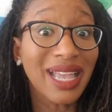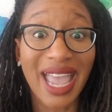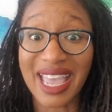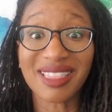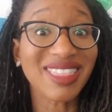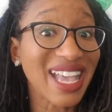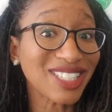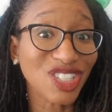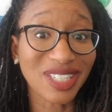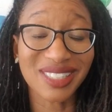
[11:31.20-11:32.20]
And
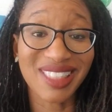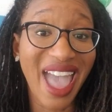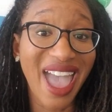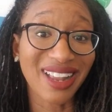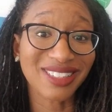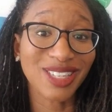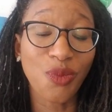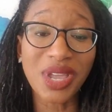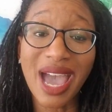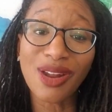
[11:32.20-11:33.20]
that's just that. So
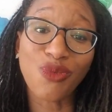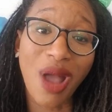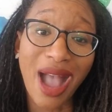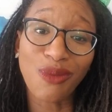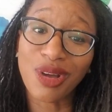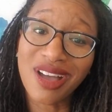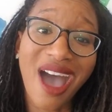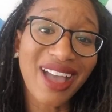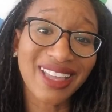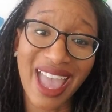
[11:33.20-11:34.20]
we got to rock what
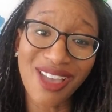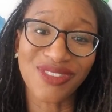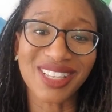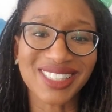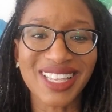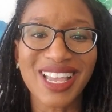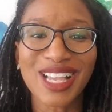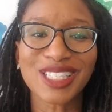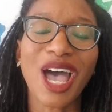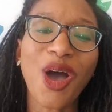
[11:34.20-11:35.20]
God gave us.
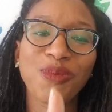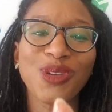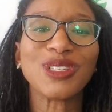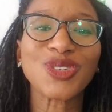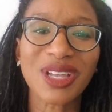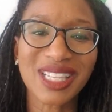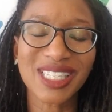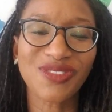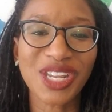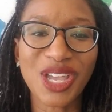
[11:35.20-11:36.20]
So I hope you enjoyed
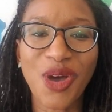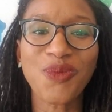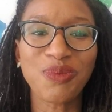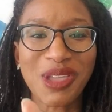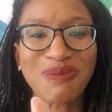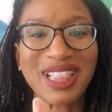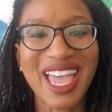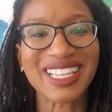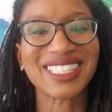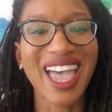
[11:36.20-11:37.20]
this video. Be
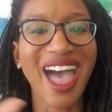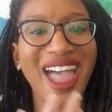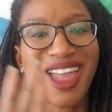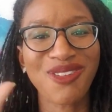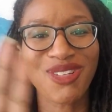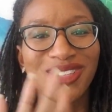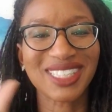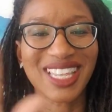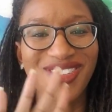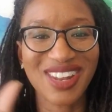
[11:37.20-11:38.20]
blessed. I will
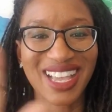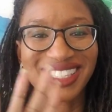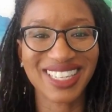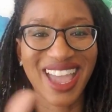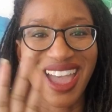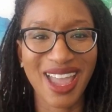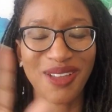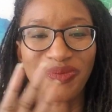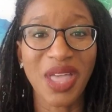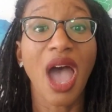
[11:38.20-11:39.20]
see you next
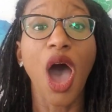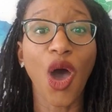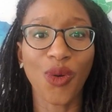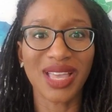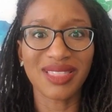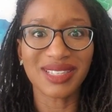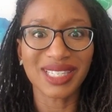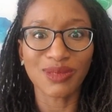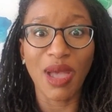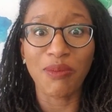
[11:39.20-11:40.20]
time. Oh, and
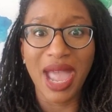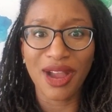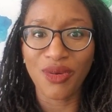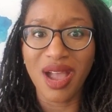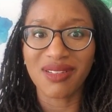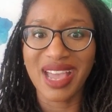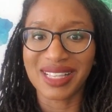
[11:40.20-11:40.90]
this is my background.